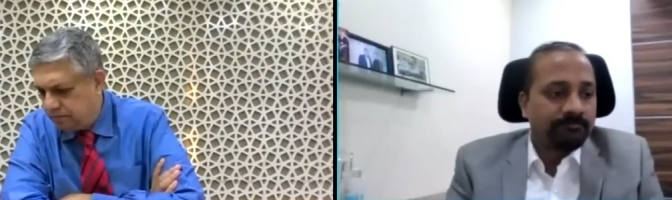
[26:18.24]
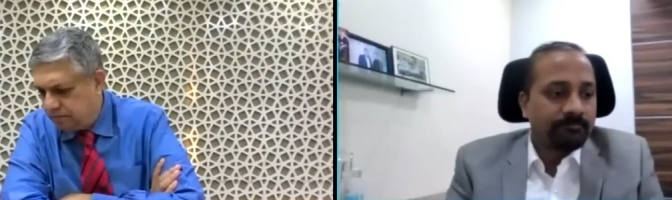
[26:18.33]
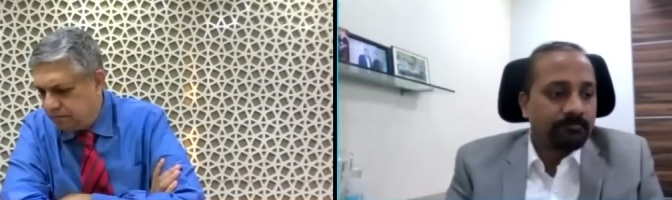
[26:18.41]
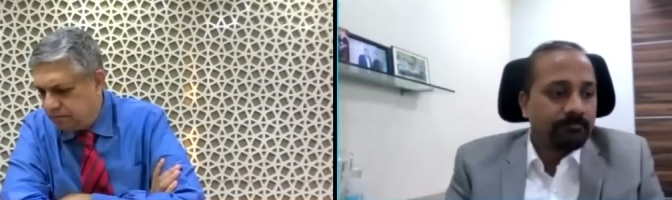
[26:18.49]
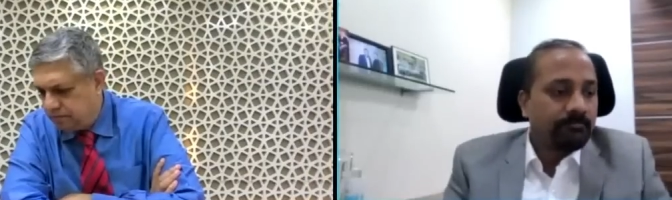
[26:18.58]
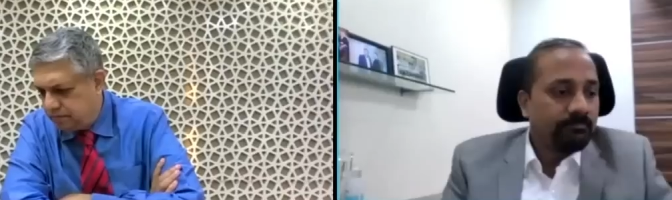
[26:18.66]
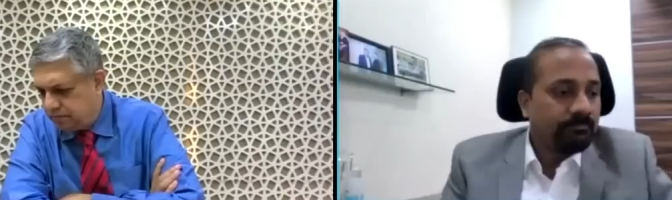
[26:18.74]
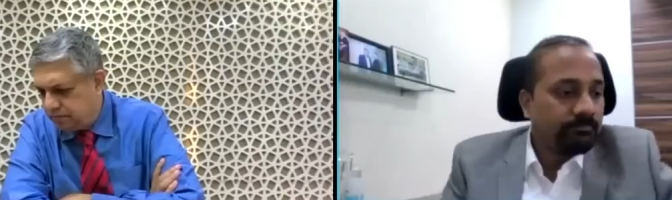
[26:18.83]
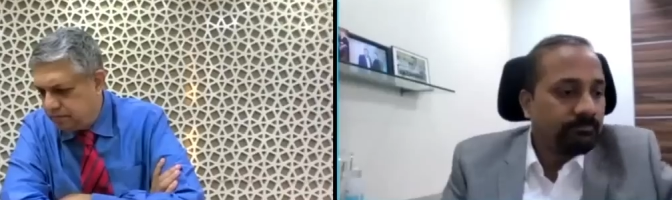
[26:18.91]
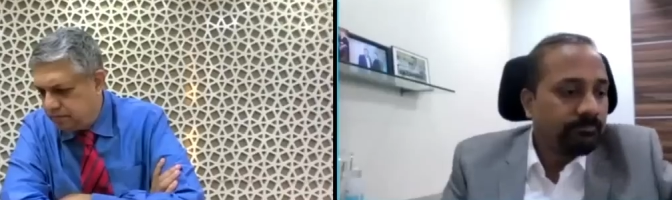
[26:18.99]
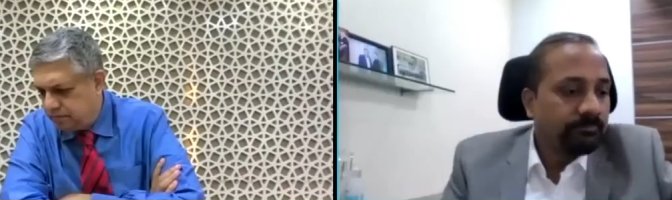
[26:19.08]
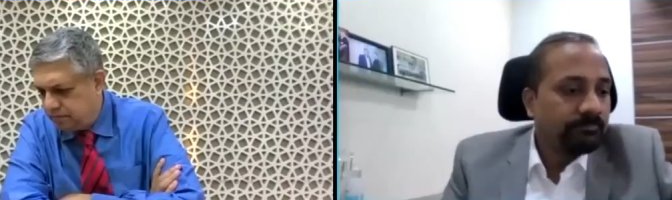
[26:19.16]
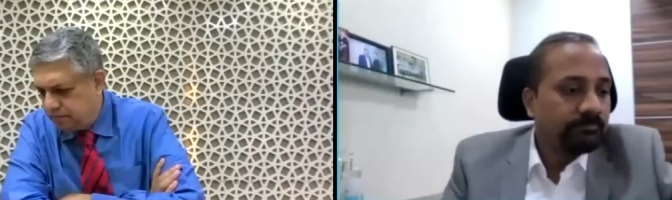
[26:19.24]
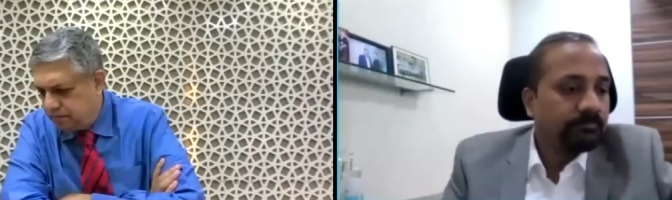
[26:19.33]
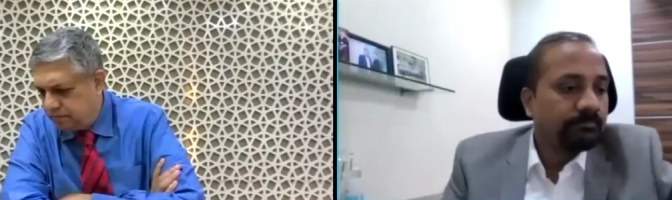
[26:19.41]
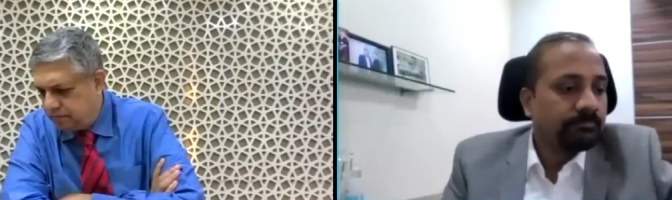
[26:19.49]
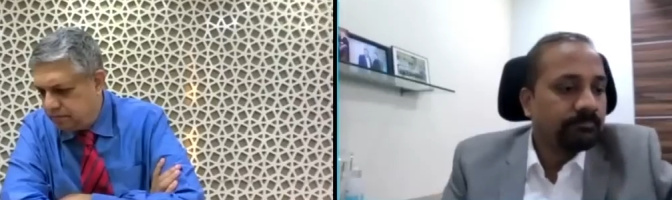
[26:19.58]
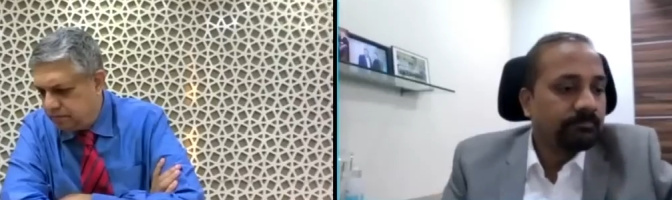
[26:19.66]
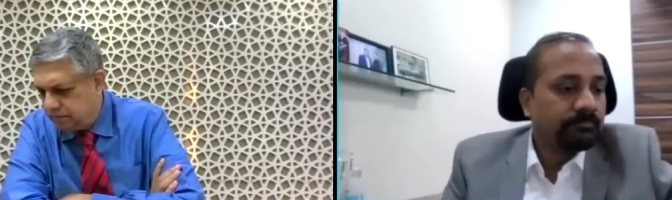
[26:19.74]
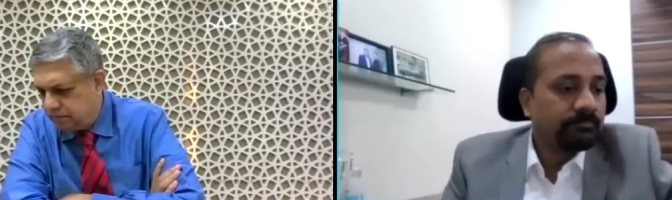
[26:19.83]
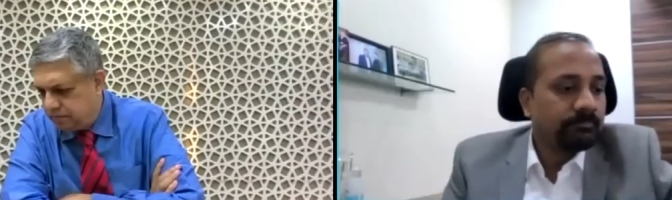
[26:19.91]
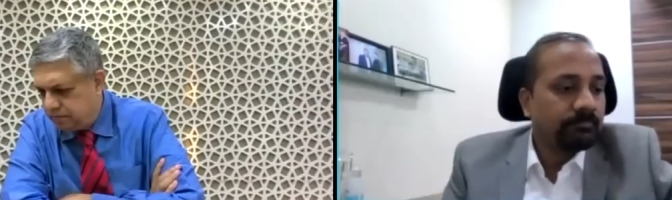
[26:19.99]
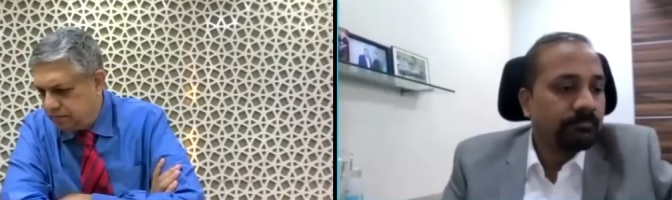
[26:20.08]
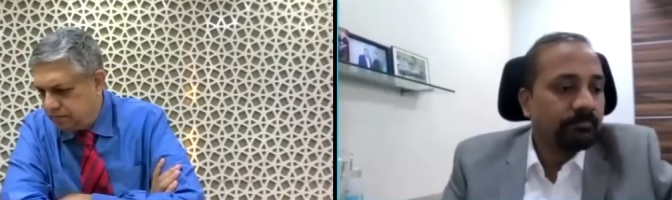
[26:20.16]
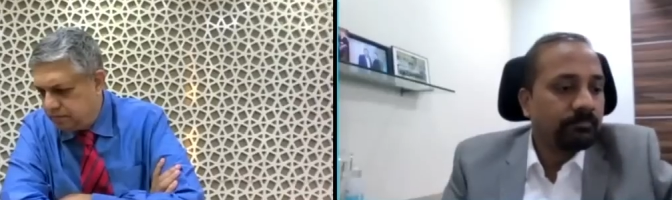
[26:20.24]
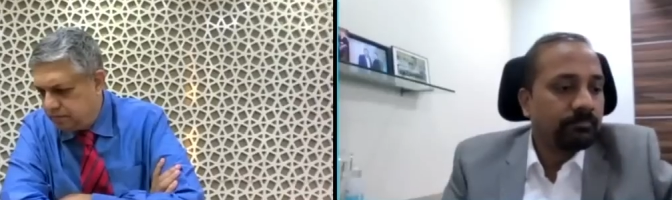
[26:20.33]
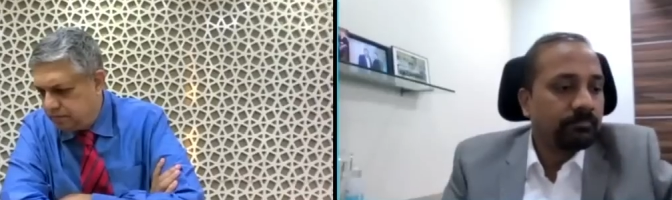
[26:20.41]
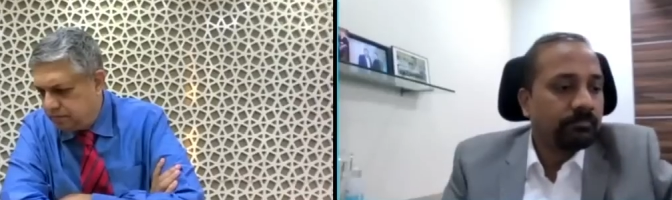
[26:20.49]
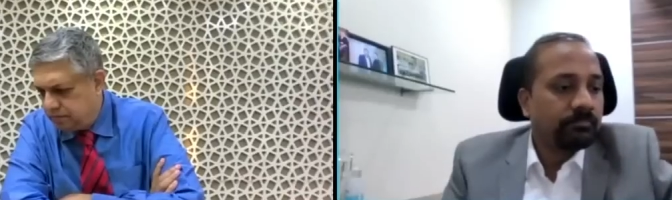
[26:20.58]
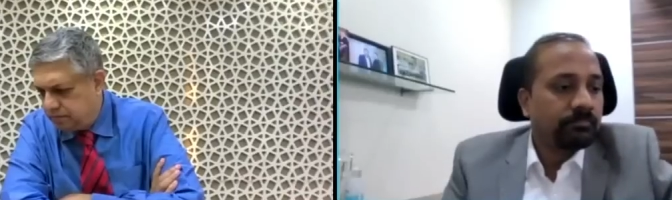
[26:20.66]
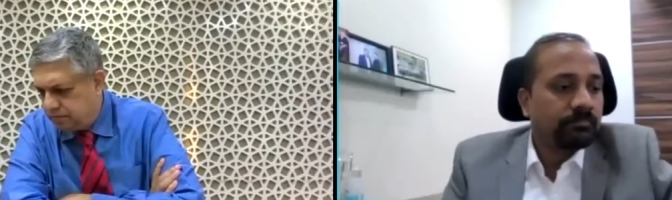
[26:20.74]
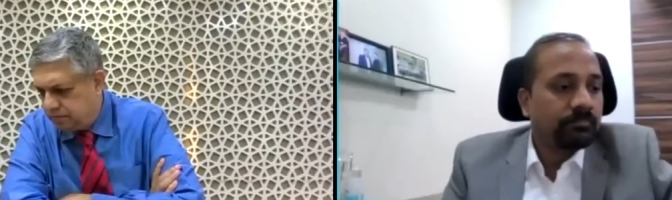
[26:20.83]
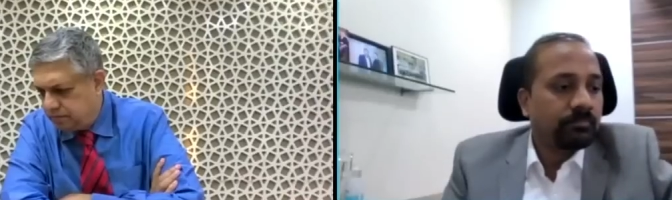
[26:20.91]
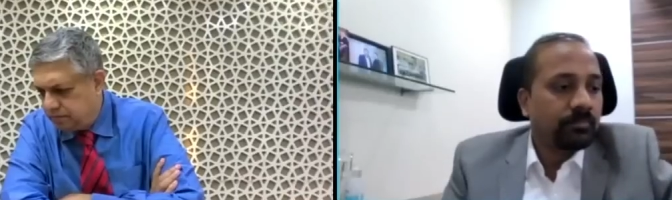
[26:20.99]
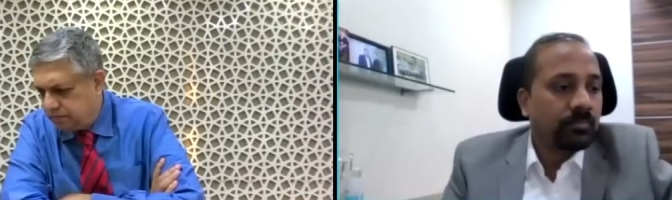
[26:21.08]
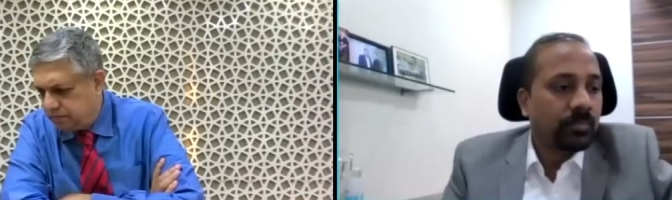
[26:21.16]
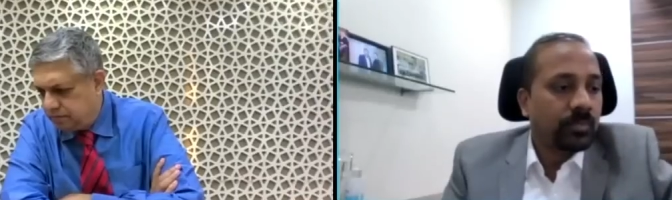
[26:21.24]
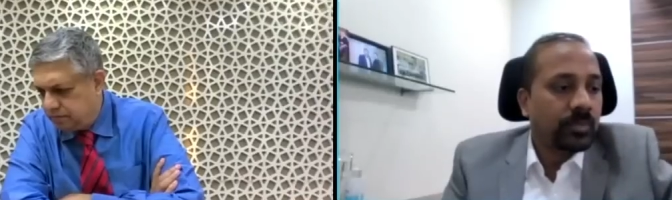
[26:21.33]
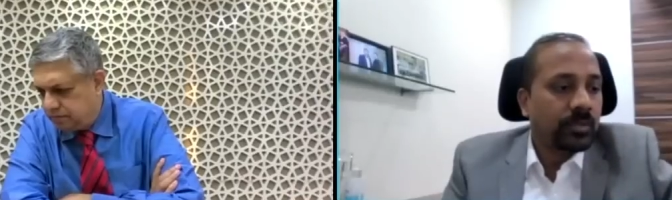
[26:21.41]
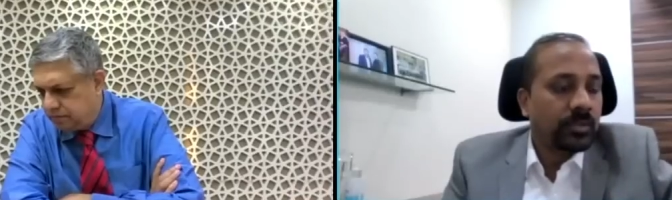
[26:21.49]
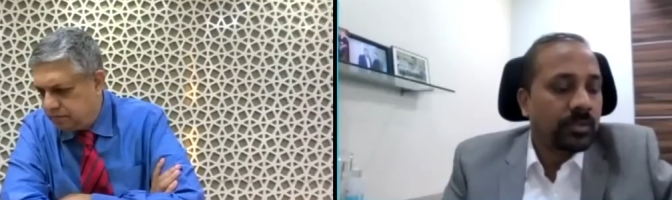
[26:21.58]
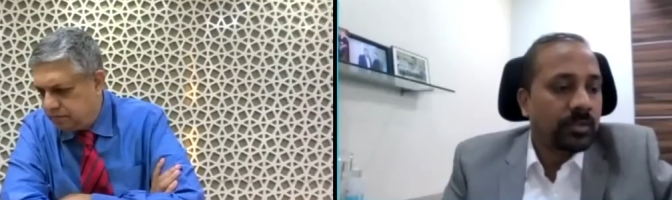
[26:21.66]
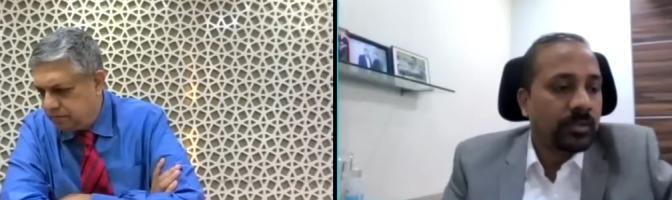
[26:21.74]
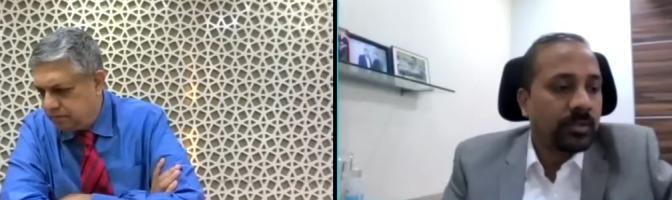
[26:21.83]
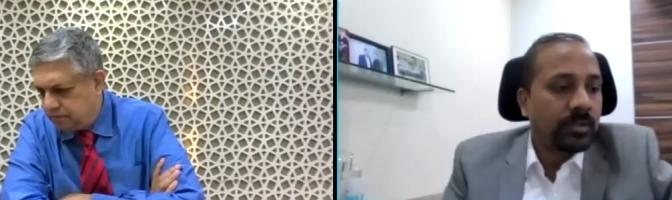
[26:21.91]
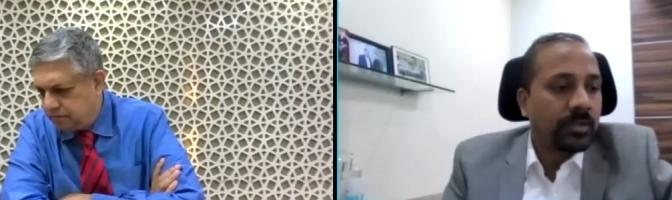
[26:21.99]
(no one is talking)